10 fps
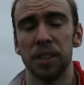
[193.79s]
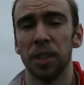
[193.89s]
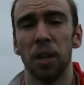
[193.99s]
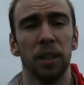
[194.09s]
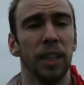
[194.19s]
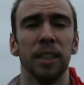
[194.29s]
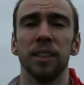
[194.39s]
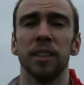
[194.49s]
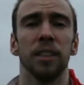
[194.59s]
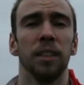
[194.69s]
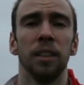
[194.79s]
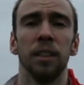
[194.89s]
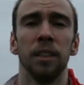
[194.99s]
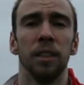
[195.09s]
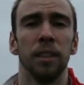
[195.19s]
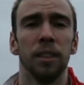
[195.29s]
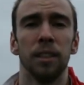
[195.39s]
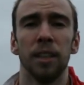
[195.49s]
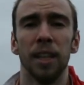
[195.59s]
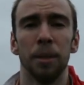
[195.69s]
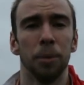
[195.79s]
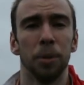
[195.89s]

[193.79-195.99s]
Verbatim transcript: It's all linked, and